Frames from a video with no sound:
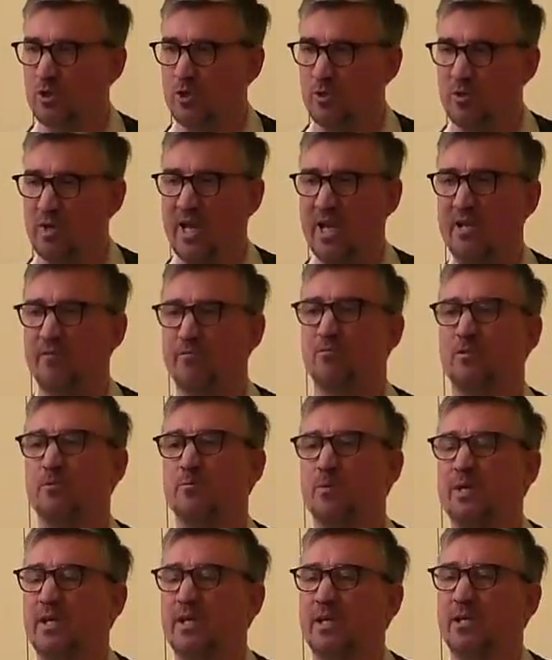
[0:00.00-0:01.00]
You have to
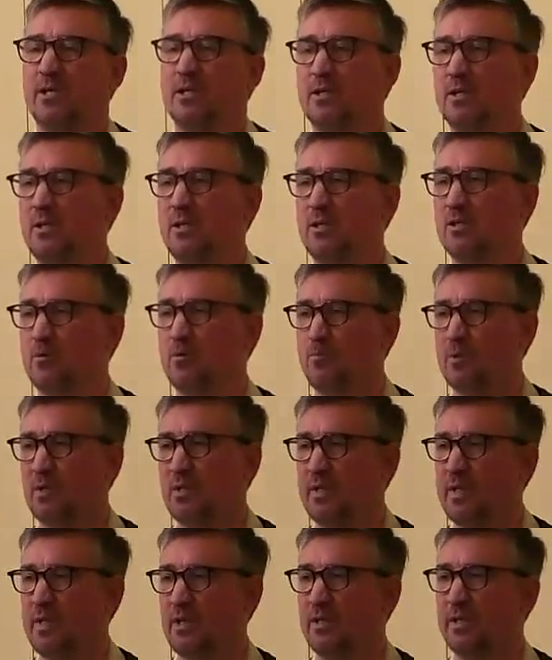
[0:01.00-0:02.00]
be
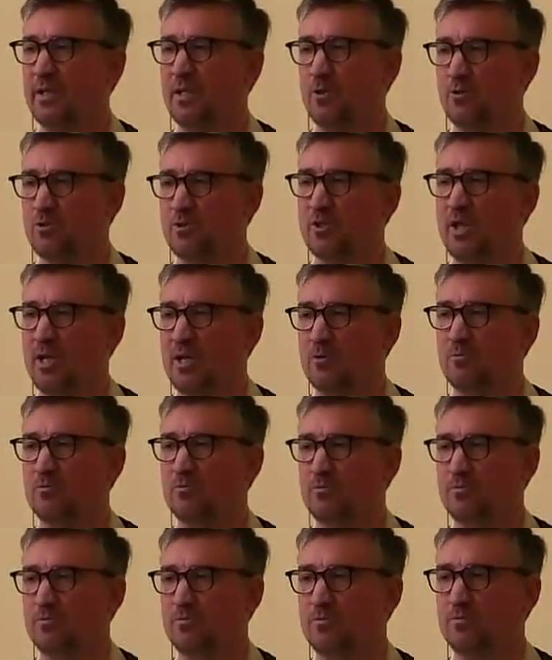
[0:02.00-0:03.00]
completely
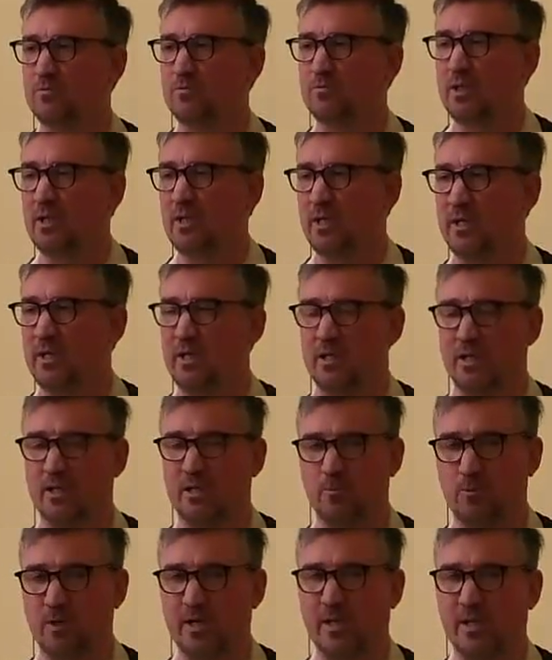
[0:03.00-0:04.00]
yourself. And in a
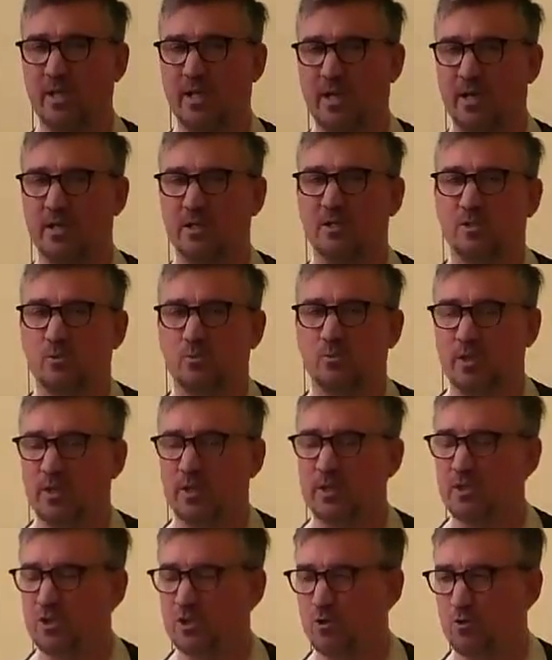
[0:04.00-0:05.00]
way, that's one of
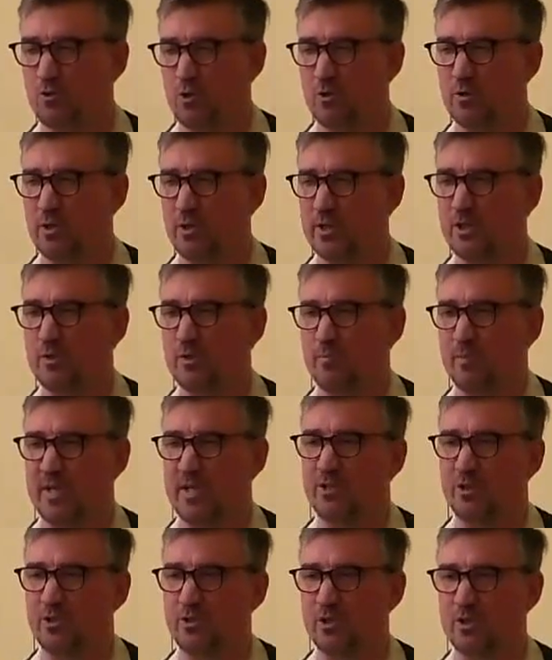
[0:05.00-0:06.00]
the strongest
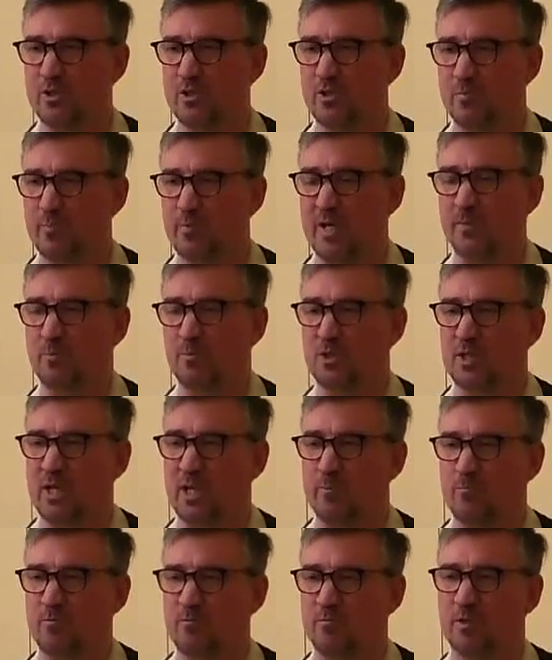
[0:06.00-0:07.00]
messages of
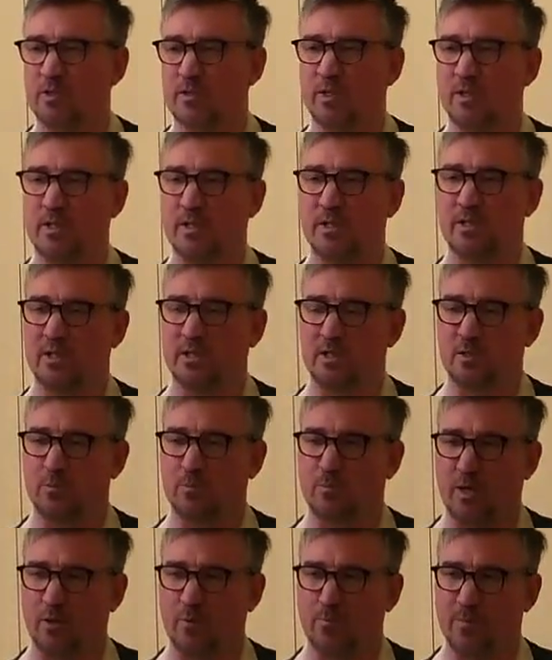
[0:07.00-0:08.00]
Padmasambhava, is
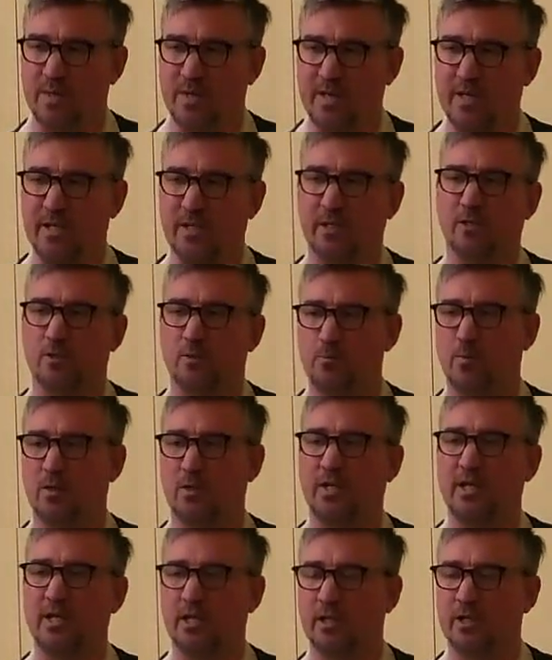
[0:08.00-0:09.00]
about being
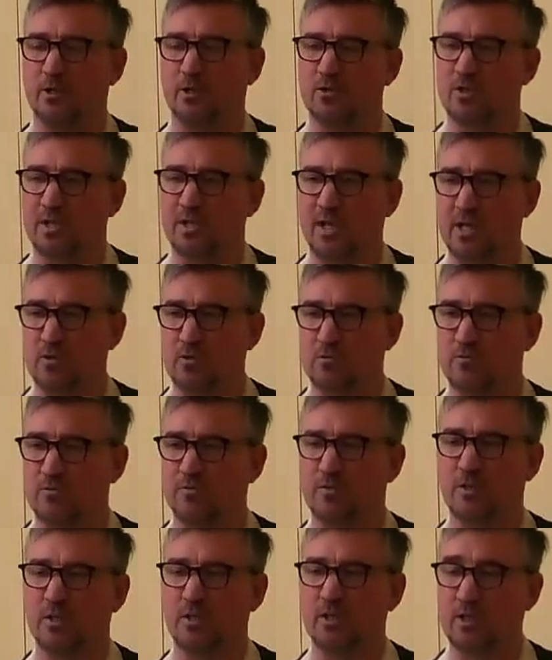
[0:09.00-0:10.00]
completely yourself
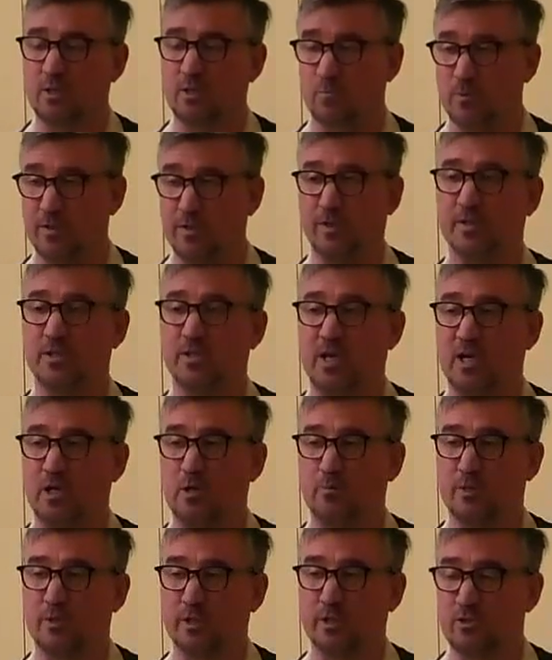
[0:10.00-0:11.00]
with the
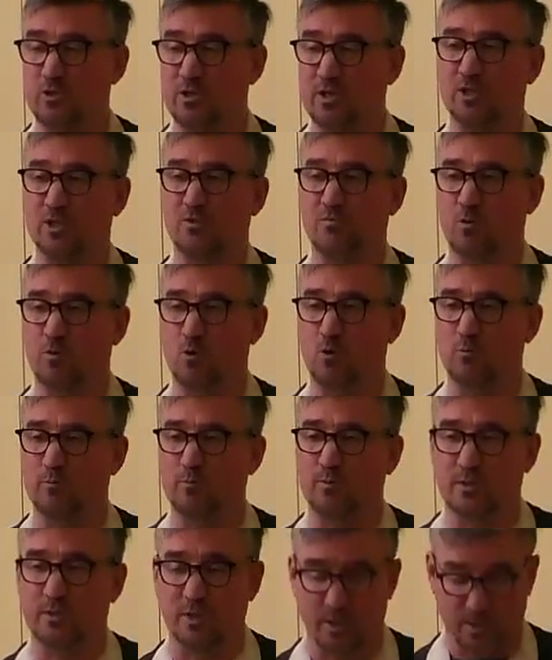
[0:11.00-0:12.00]
Dharma transformed.